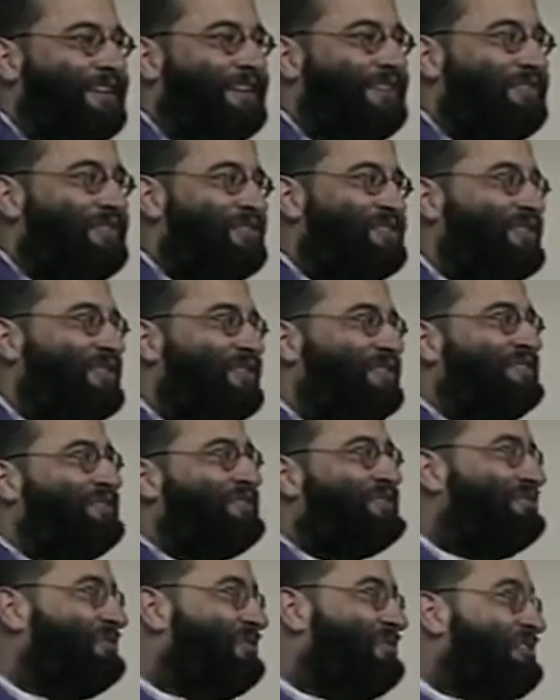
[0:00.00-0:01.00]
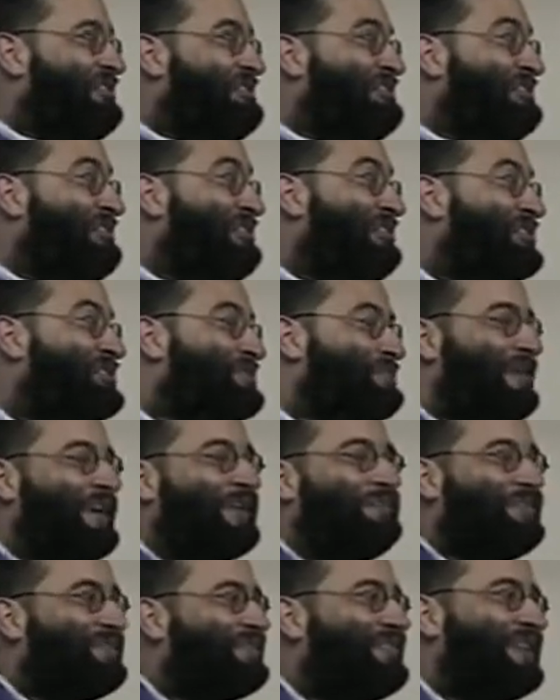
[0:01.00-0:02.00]
They say Hitler is
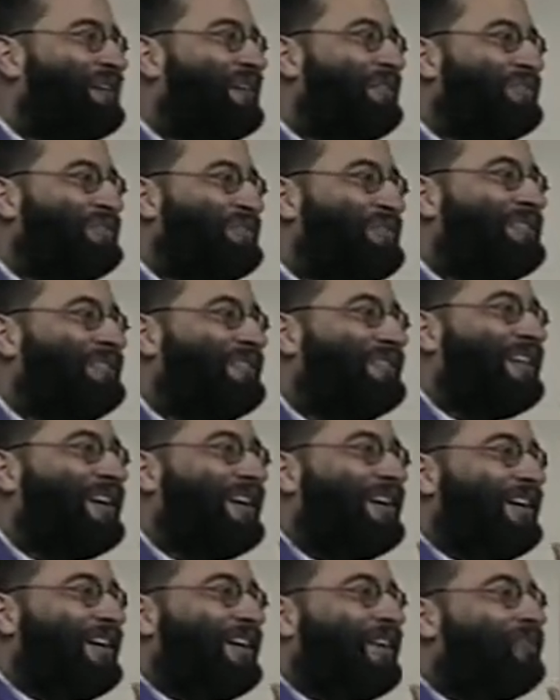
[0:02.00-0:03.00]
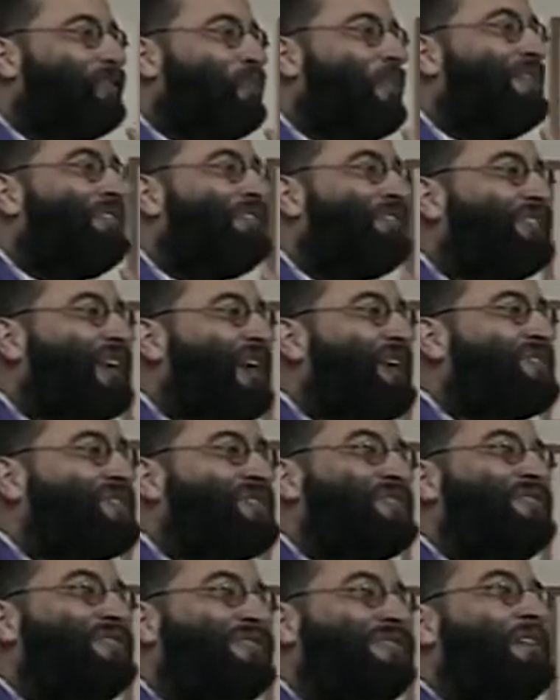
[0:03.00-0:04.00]
bad, but they are doing
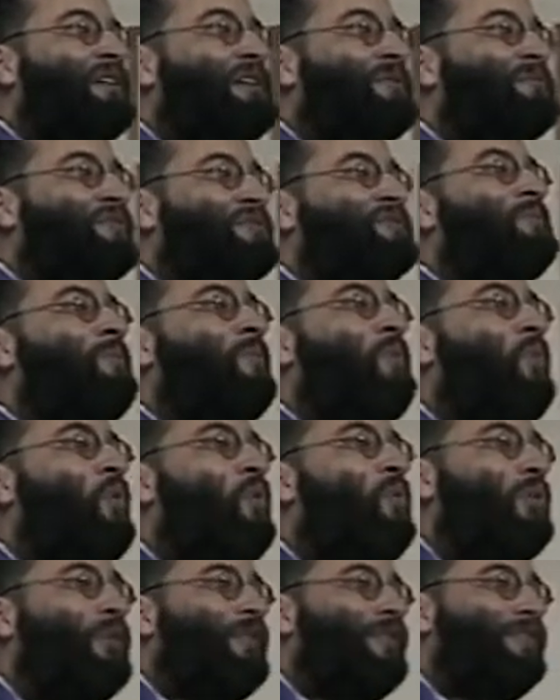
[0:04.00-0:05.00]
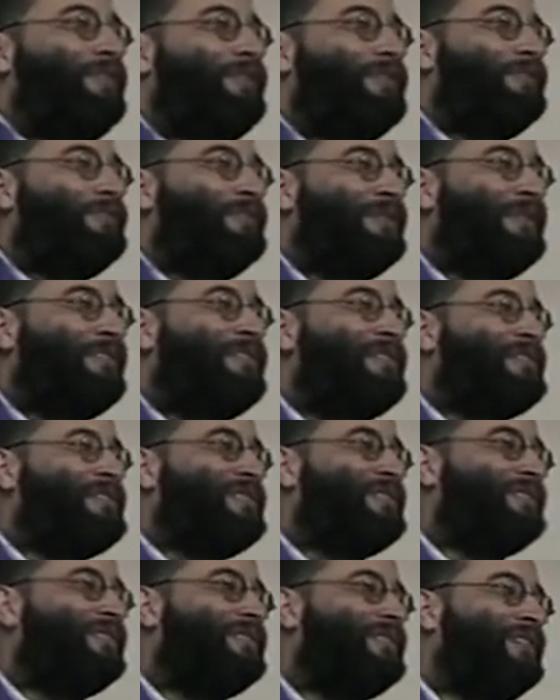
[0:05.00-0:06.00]
1,000 times more with
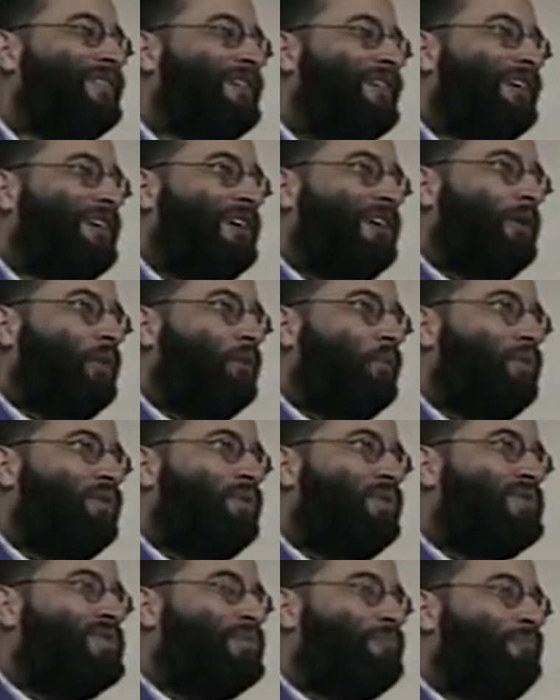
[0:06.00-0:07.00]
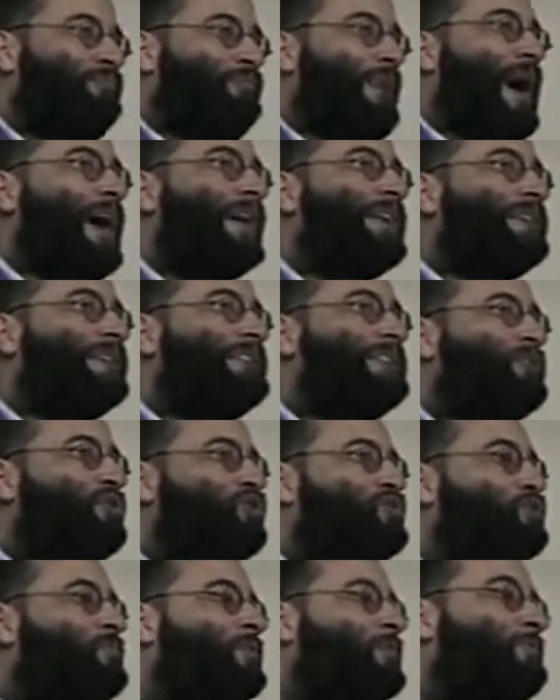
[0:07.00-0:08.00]
this buying
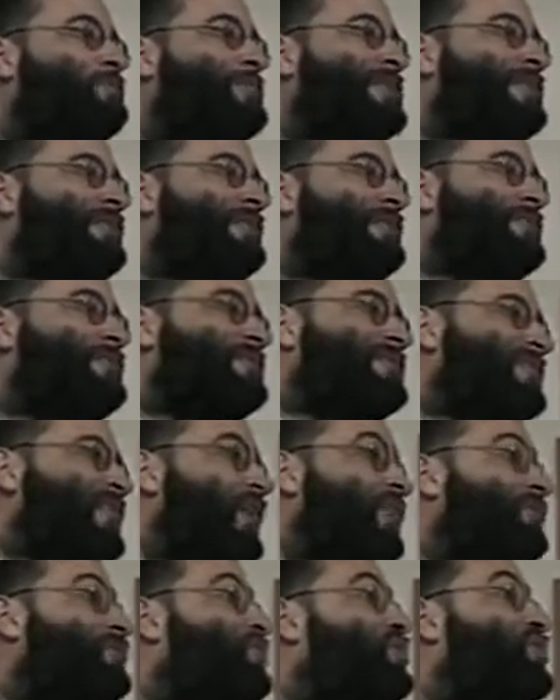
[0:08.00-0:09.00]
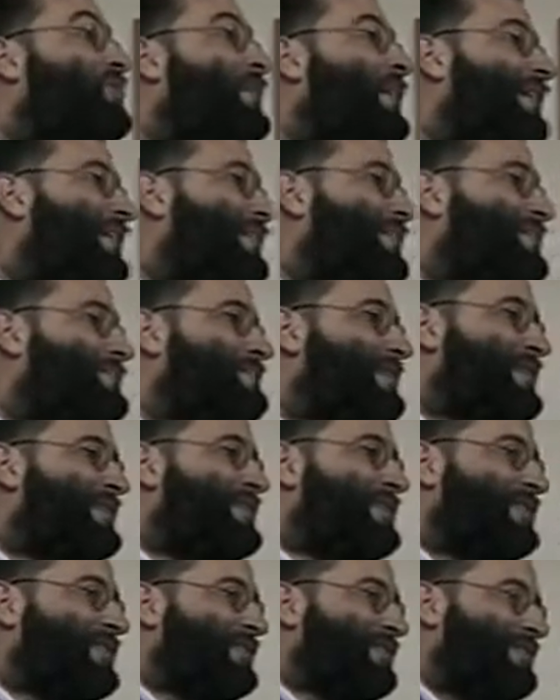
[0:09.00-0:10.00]
human beings on trays,
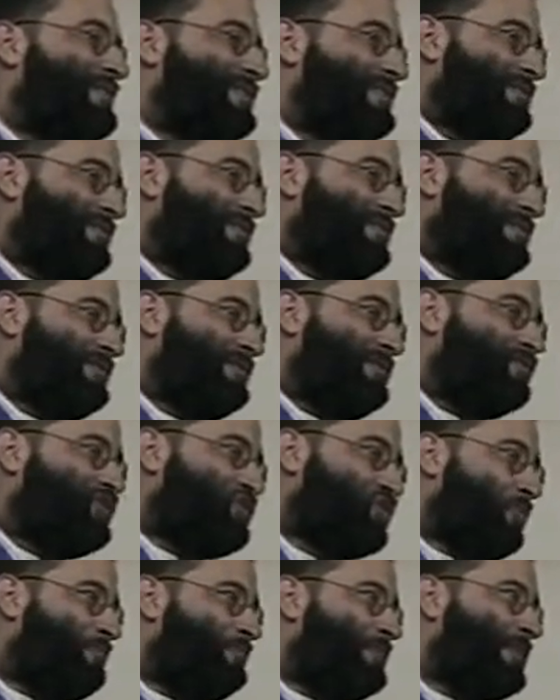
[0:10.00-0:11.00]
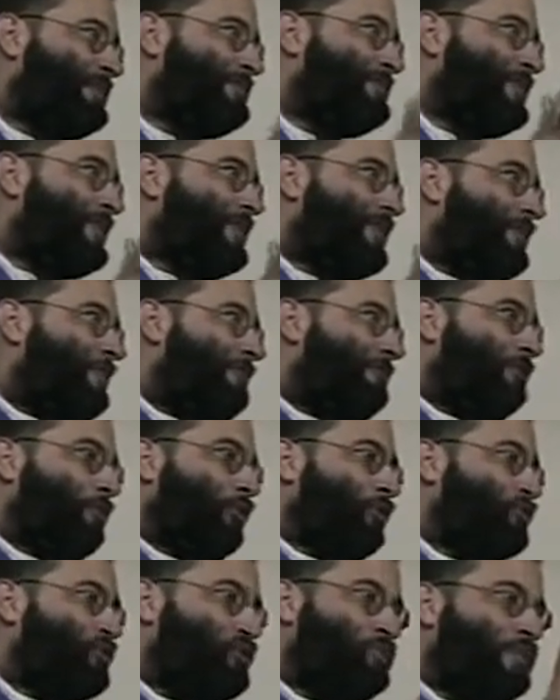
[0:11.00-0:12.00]
basically, shopping
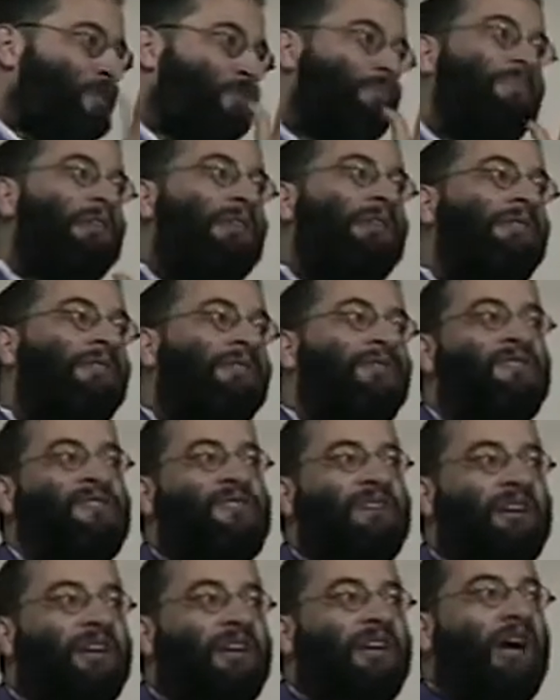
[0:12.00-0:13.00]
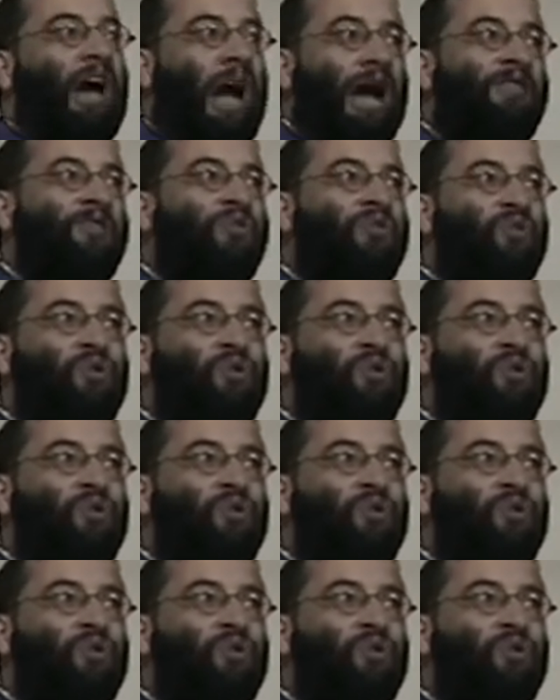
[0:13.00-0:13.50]
for human beings, and